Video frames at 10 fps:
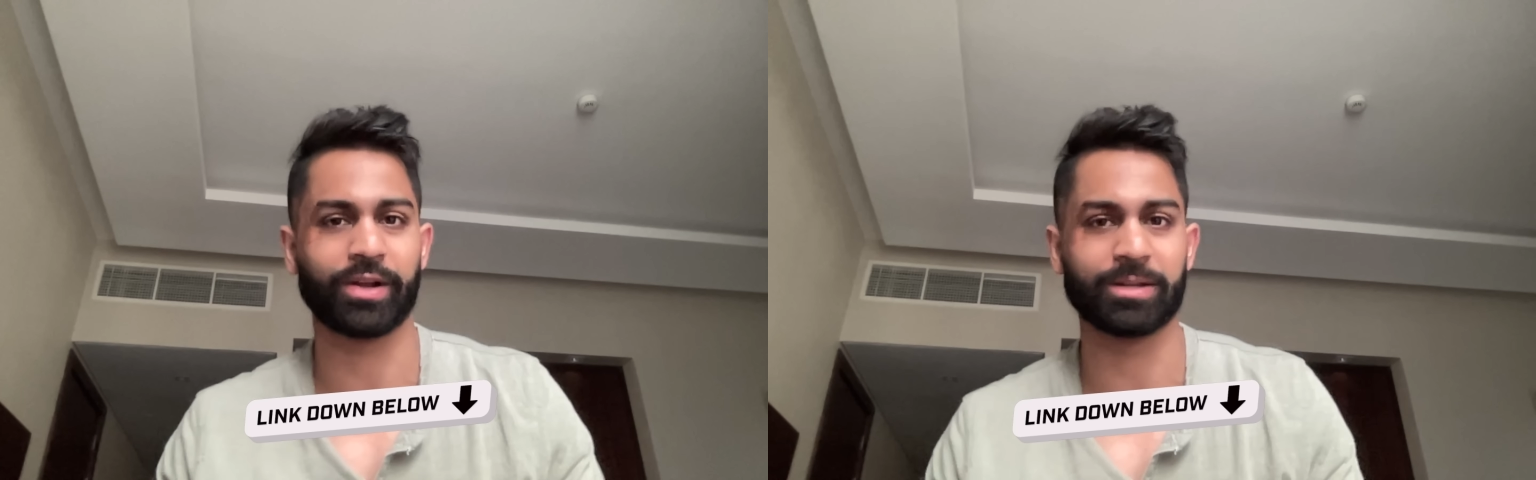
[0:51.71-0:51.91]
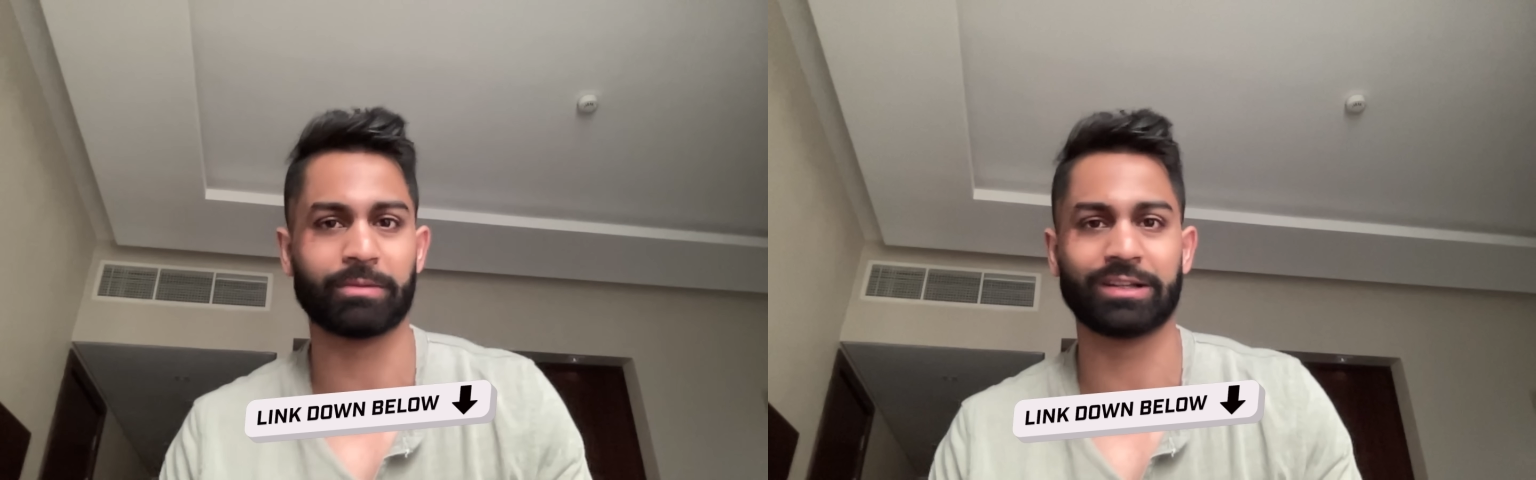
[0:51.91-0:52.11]

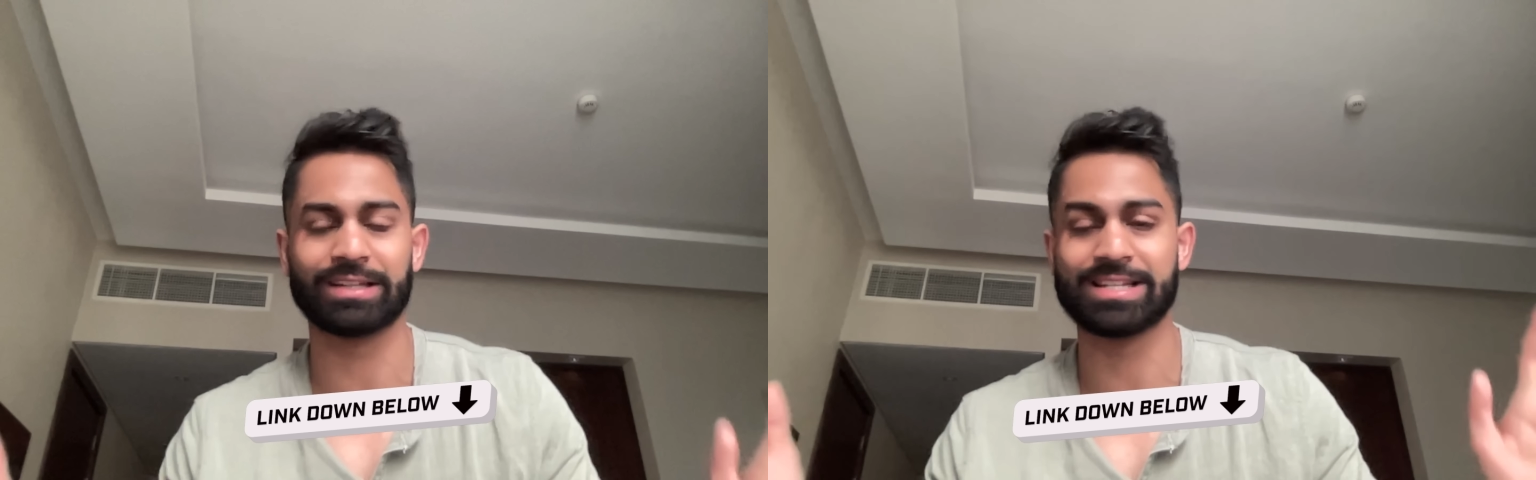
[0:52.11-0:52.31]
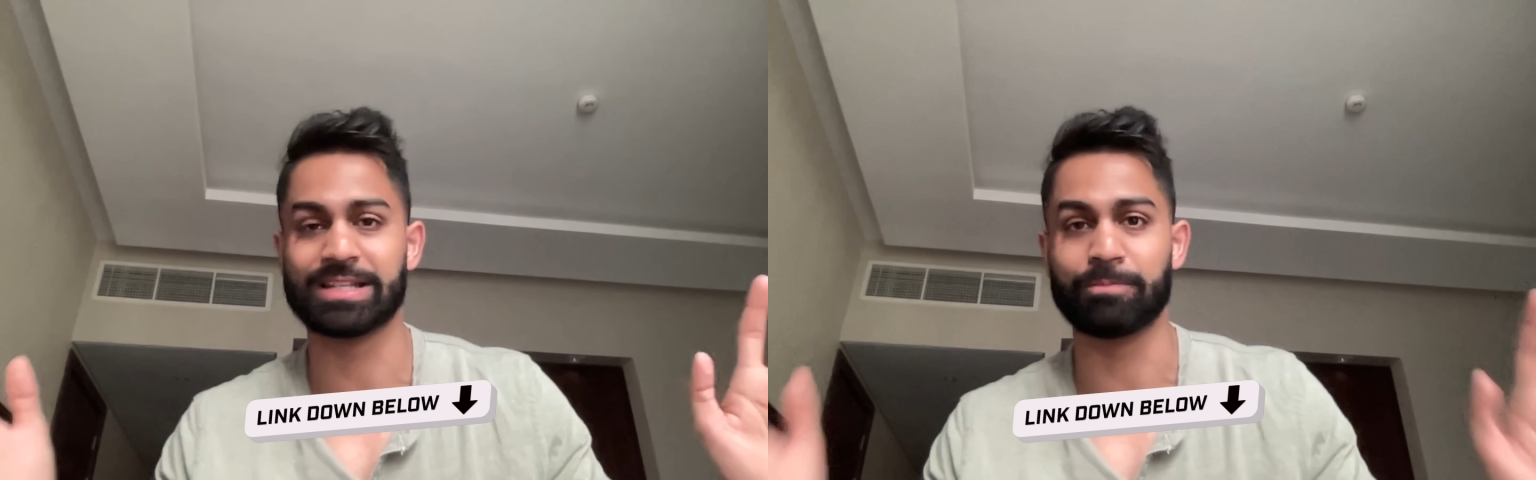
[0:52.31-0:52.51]
of the month
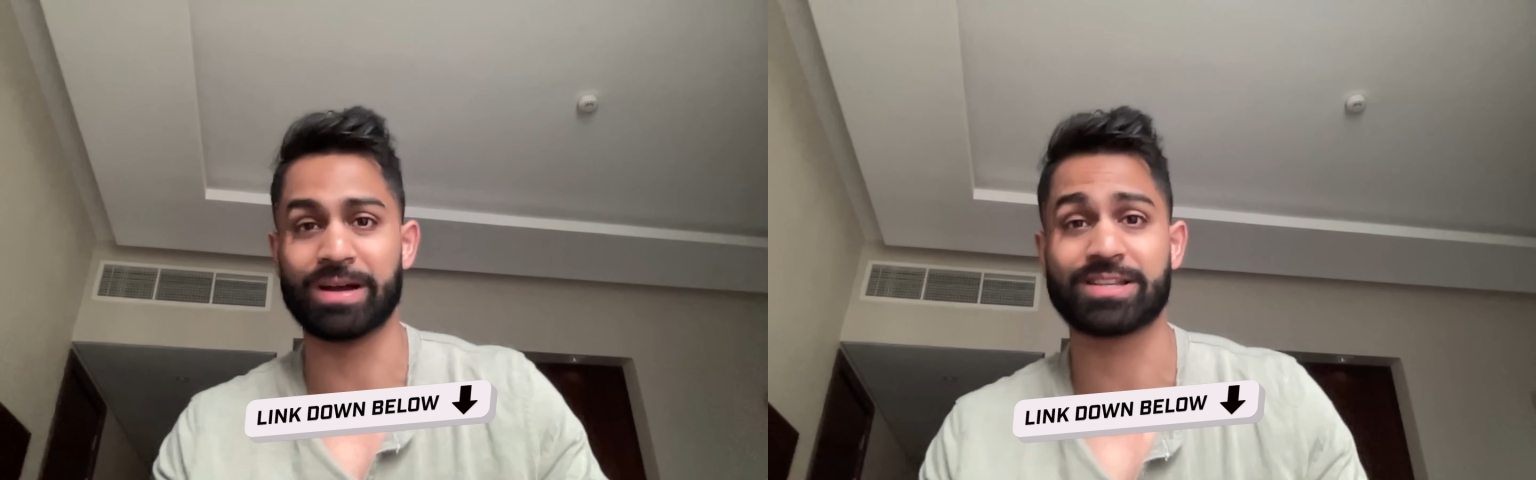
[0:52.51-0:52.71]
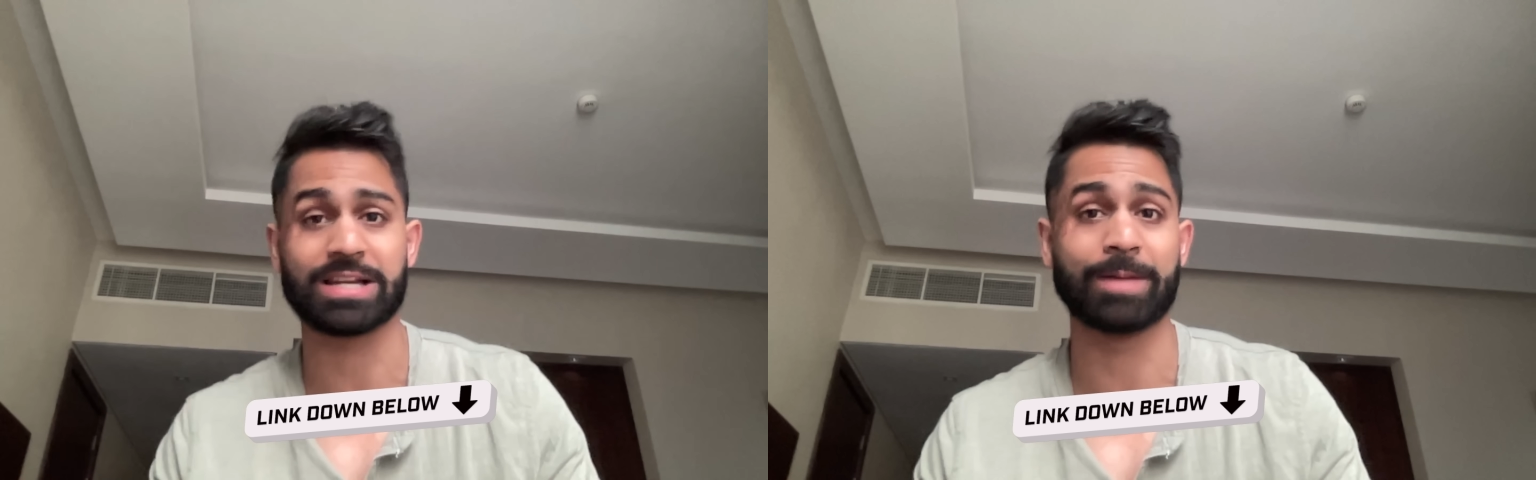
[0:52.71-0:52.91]
is the
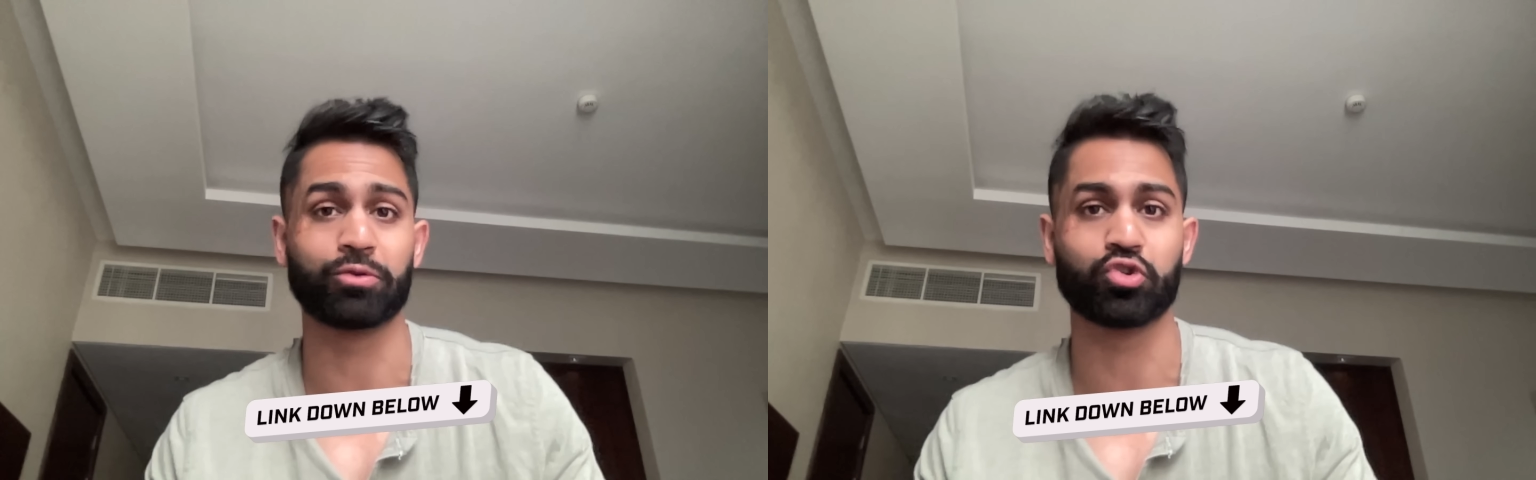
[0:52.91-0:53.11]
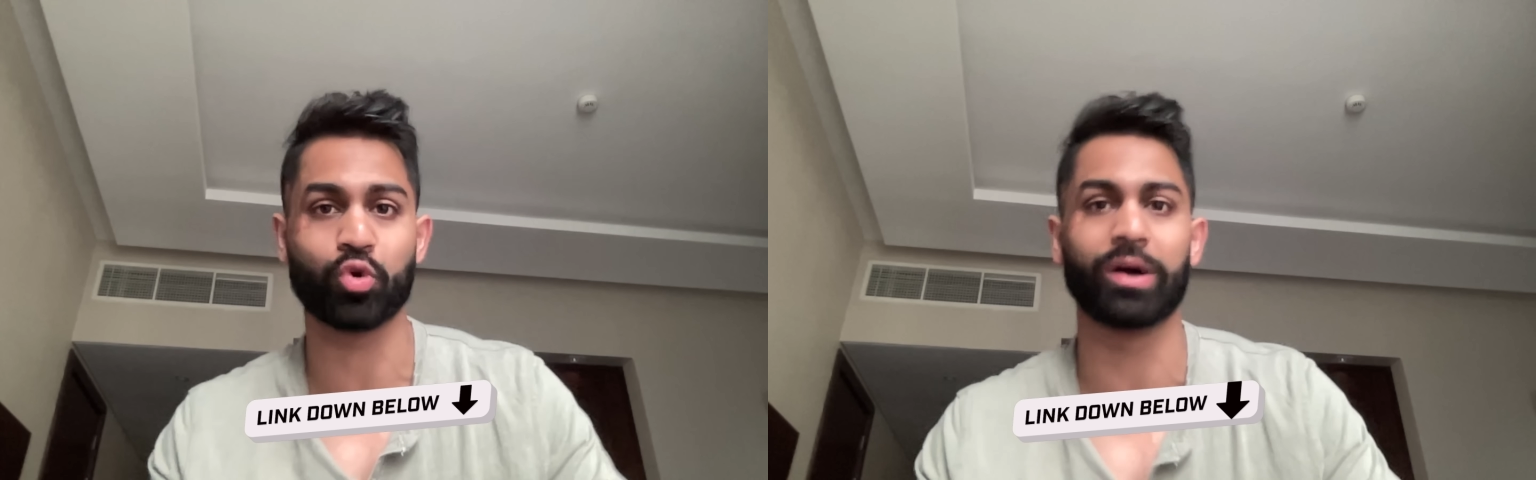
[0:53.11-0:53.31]
best time to
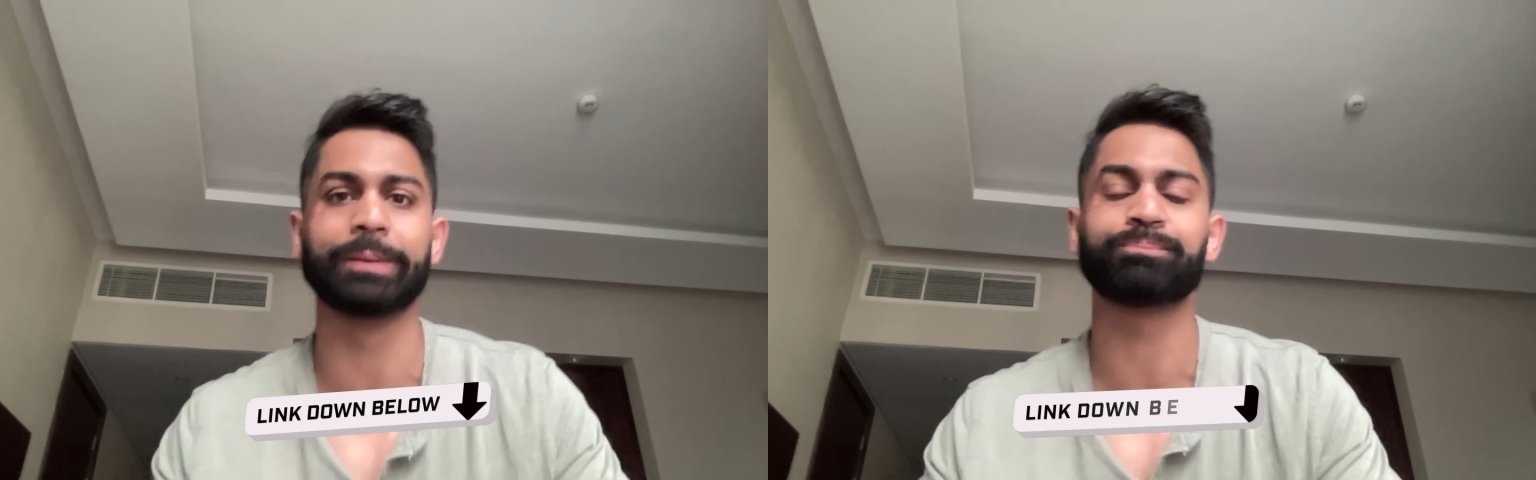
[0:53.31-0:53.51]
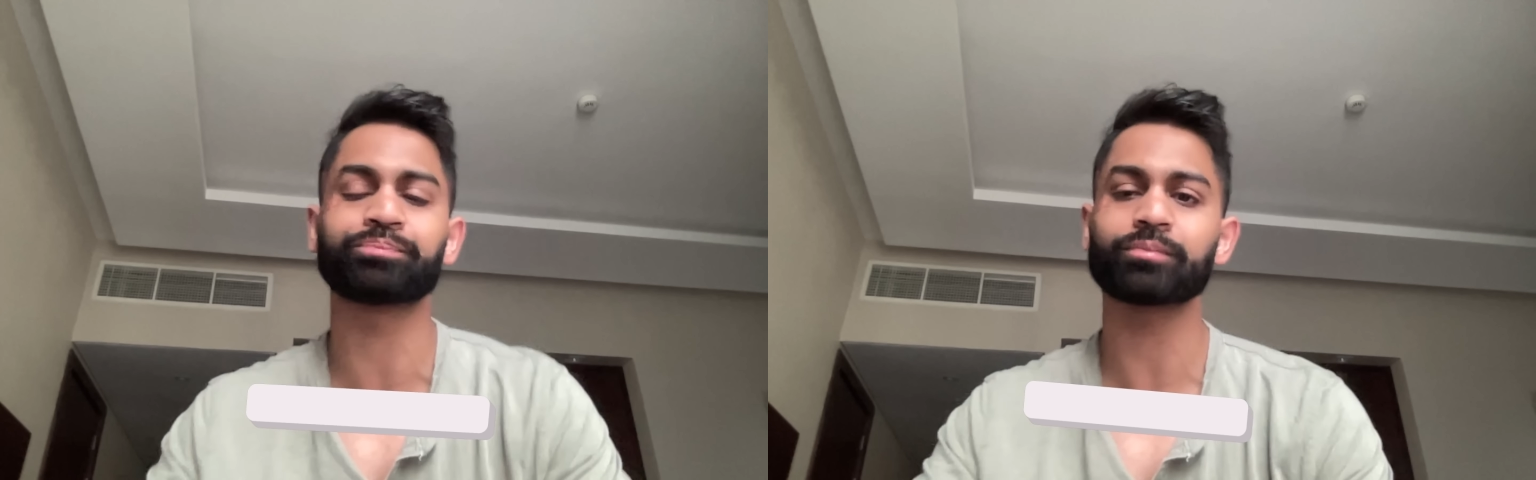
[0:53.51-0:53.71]
join.